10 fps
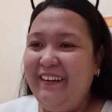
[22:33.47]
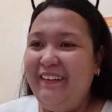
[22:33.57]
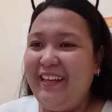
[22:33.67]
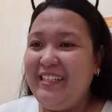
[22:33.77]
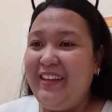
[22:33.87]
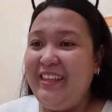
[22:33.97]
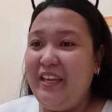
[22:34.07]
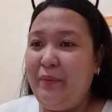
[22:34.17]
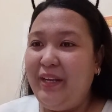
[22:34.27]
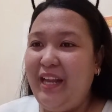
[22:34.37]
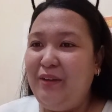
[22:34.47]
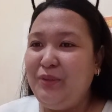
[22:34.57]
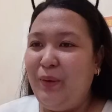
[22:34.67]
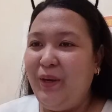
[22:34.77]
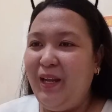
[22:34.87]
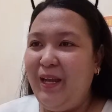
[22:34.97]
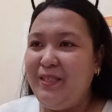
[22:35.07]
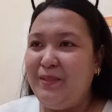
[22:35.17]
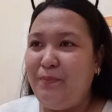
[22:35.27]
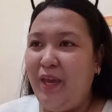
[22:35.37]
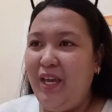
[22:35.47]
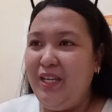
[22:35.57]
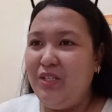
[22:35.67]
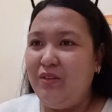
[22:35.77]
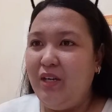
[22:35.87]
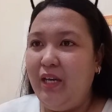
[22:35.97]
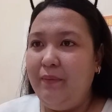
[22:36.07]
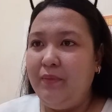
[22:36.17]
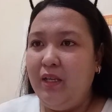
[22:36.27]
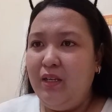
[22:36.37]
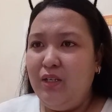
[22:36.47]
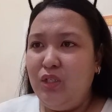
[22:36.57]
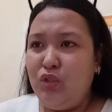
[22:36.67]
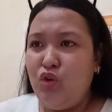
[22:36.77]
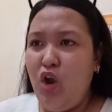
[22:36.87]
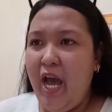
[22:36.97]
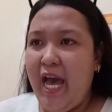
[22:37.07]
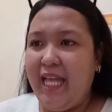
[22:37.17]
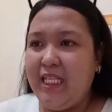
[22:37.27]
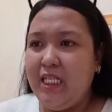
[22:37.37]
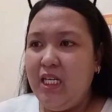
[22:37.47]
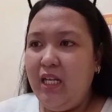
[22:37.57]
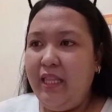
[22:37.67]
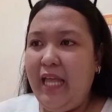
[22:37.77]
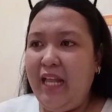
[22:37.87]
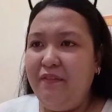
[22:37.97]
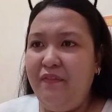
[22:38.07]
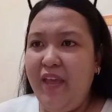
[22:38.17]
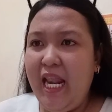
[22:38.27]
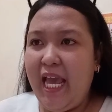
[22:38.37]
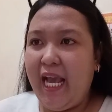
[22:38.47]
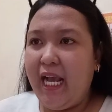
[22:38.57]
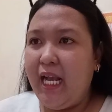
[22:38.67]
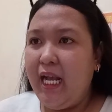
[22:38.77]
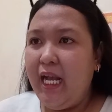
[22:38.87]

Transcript: Okay, so I think we're down to our last page. Okay, Straw Hat, that feeling,